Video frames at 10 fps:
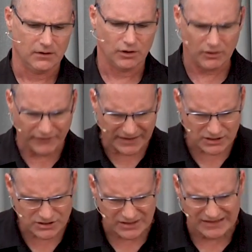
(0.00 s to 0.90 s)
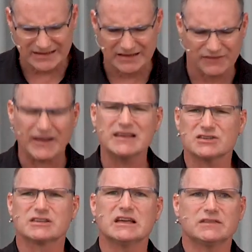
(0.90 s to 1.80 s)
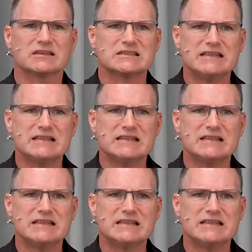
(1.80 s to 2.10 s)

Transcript: Or if I can just, if I can just get this